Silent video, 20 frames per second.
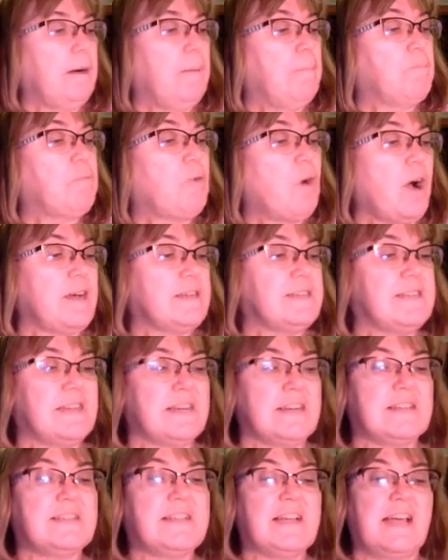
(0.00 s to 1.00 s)

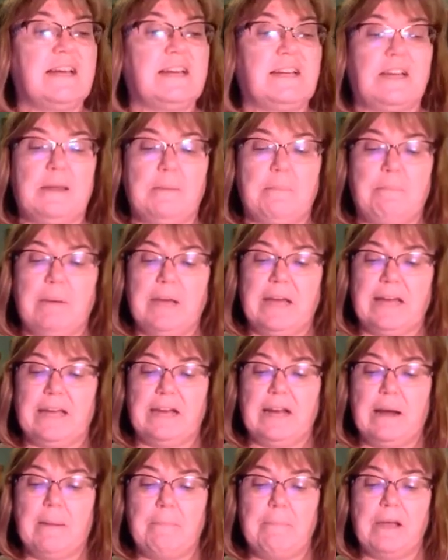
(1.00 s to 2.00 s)
process and can pick it
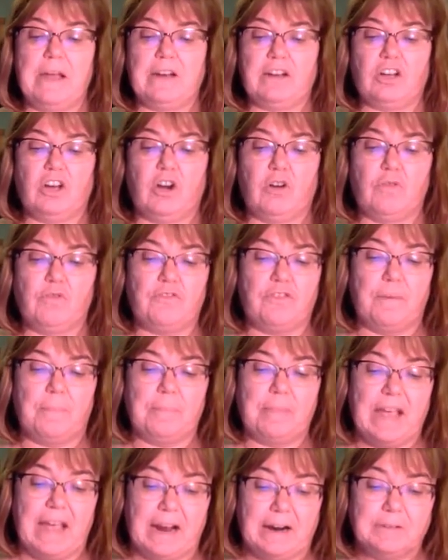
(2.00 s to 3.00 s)
up and go from
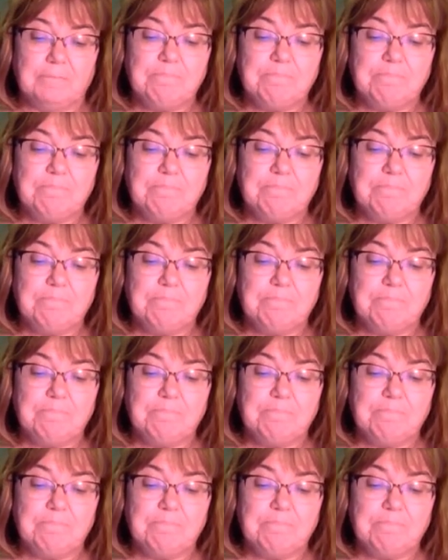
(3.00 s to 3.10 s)
there.